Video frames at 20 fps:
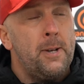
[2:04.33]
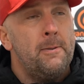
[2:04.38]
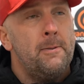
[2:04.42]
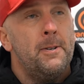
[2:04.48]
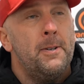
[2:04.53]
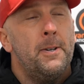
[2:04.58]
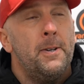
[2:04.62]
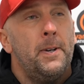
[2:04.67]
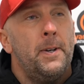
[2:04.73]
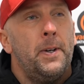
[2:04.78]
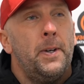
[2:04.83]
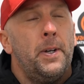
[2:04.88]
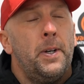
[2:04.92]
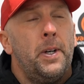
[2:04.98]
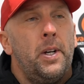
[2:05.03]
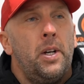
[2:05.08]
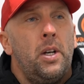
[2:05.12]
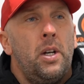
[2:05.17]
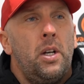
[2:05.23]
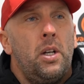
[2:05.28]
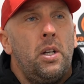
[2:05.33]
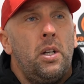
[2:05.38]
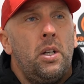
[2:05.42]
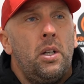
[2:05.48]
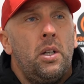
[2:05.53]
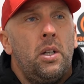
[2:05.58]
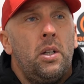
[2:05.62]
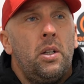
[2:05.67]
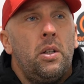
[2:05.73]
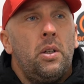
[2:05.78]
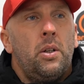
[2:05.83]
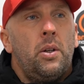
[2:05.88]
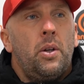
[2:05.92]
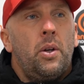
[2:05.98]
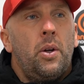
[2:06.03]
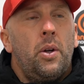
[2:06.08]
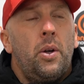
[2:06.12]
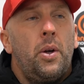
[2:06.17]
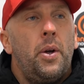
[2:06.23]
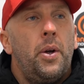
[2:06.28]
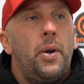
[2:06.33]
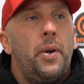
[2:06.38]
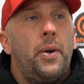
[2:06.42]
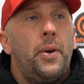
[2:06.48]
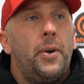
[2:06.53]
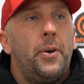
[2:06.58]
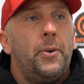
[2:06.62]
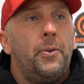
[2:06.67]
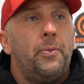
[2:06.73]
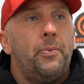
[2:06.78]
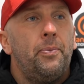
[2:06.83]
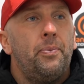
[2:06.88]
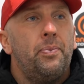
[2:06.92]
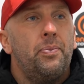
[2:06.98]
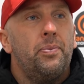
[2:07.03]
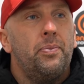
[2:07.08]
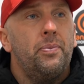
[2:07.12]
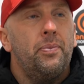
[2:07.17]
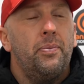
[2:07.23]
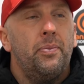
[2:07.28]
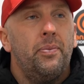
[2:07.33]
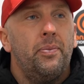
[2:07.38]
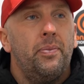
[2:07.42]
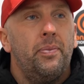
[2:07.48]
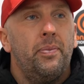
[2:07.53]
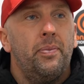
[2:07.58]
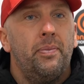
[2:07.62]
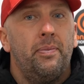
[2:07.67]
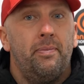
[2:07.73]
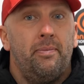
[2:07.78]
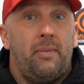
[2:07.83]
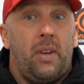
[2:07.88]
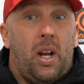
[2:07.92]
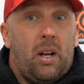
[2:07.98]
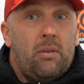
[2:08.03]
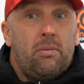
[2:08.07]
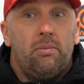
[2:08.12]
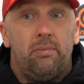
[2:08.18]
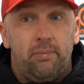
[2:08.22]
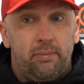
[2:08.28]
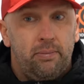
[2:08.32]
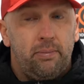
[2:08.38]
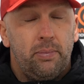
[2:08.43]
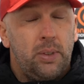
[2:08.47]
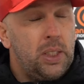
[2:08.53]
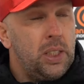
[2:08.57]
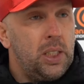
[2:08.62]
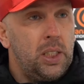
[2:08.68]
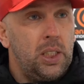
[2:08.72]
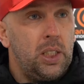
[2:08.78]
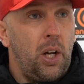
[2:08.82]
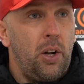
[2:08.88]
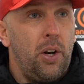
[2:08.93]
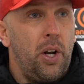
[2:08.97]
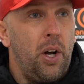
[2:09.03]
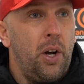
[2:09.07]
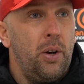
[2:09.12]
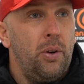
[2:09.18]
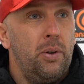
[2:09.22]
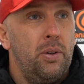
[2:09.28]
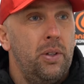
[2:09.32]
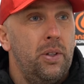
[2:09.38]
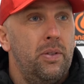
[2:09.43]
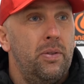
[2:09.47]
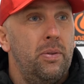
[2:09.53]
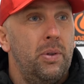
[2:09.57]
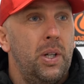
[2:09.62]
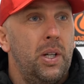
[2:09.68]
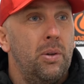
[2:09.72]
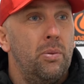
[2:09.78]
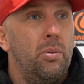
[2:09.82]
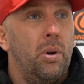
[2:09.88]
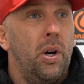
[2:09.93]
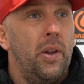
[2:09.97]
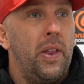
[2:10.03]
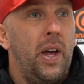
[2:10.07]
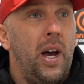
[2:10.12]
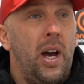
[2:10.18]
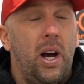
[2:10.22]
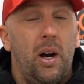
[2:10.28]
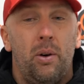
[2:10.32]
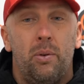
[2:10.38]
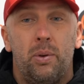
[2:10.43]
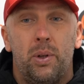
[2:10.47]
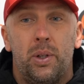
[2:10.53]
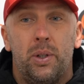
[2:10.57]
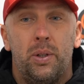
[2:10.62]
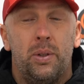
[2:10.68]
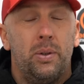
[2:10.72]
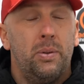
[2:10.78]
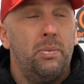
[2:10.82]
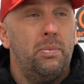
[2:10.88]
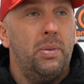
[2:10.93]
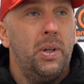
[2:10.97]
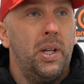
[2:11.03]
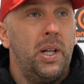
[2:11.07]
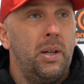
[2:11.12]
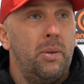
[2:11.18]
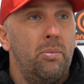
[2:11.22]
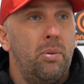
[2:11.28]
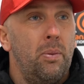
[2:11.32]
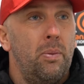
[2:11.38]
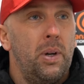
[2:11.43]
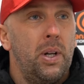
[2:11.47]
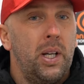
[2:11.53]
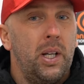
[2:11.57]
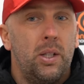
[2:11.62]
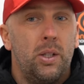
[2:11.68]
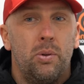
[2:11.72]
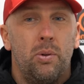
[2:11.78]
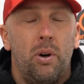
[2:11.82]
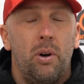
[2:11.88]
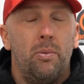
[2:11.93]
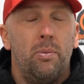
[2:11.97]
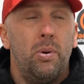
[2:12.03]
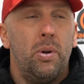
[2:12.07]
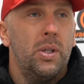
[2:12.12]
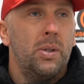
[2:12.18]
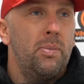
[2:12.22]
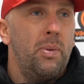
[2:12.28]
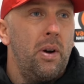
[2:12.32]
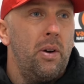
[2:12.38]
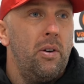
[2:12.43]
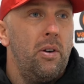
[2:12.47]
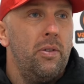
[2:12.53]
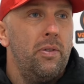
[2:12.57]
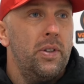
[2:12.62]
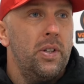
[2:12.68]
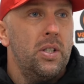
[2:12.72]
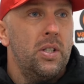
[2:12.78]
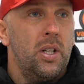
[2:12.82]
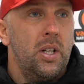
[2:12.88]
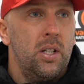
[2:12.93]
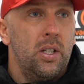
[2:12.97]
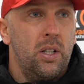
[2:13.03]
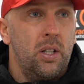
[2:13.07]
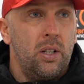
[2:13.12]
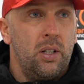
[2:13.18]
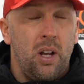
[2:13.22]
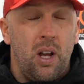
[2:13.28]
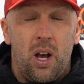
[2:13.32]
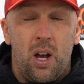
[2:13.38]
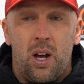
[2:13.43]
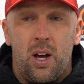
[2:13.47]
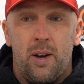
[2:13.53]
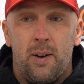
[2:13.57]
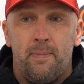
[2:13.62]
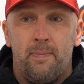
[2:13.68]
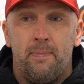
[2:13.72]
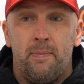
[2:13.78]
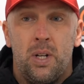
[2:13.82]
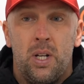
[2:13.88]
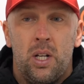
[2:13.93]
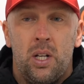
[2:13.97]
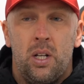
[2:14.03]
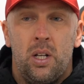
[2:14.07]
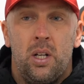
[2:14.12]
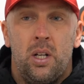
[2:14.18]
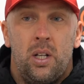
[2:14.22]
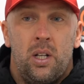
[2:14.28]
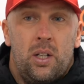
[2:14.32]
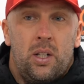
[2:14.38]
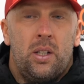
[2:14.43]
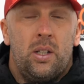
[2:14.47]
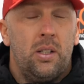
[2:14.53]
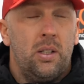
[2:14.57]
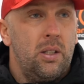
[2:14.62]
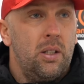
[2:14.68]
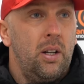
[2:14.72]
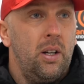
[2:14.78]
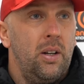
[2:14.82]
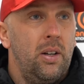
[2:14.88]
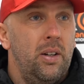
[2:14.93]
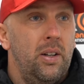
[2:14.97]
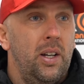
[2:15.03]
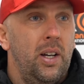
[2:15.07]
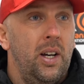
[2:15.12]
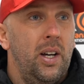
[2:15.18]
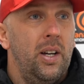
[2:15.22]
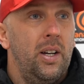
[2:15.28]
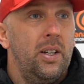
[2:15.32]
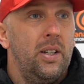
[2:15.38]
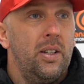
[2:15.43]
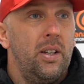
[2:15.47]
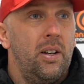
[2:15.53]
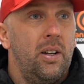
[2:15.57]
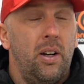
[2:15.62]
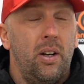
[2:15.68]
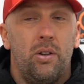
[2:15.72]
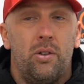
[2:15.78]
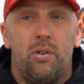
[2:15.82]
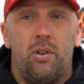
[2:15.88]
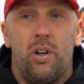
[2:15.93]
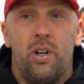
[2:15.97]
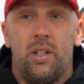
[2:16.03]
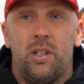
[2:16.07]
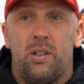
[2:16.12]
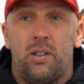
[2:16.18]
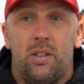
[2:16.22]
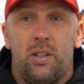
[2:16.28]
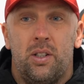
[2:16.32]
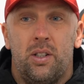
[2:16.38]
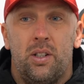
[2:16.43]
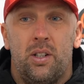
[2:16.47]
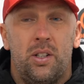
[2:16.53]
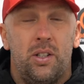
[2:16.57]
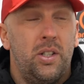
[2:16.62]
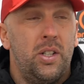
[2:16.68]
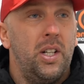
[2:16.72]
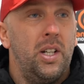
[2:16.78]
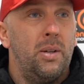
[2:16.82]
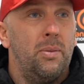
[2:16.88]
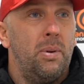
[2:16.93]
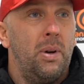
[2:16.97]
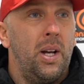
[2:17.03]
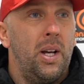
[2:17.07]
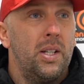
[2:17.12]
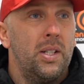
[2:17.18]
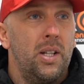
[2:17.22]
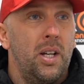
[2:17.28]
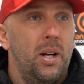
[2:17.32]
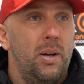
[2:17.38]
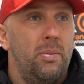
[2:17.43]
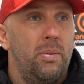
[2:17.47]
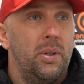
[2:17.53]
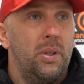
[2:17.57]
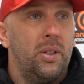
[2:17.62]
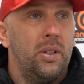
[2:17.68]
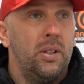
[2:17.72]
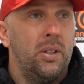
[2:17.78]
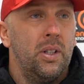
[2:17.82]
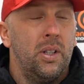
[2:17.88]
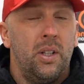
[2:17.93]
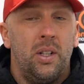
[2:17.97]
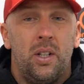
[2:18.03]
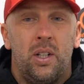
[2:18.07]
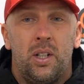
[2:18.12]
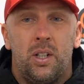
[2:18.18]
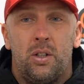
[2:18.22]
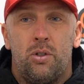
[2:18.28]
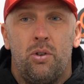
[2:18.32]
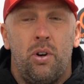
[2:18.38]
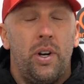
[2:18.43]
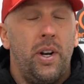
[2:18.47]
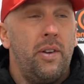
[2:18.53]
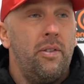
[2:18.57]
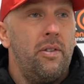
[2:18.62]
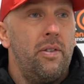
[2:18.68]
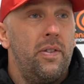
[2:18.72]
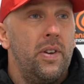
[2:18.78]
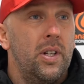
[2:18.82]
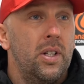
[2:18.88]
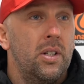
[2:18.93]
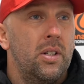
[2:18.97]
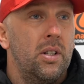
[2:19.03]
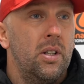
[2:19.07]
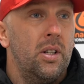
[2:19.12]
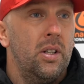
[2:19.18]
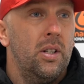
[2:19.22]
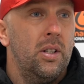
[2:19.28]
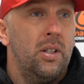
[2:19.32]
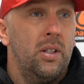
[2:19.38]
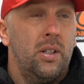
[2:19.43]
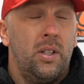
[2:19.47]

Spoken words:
You mentioned the slow start. What do you think you put that down to? I don't know if we could work that out. We'd be probably 12 points better off this season. I don't know. Tried to G the players up and tried everything to.